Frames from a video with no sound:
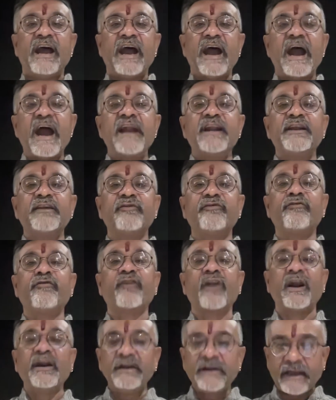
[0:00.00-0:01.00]
and
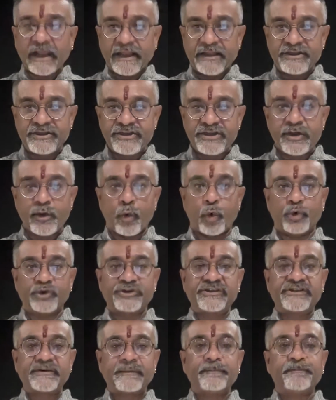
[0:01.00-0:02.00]
front
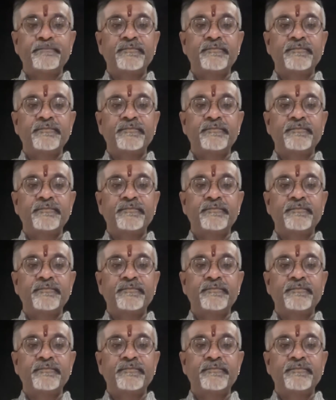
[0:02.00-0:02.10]
NGOs.